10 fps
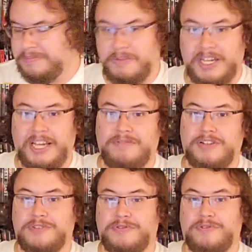But yeah,
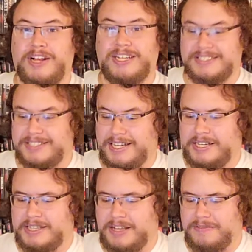Flesh for Frankenstein,
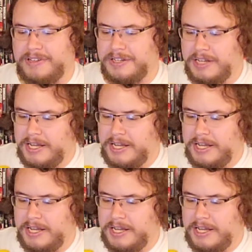I love it.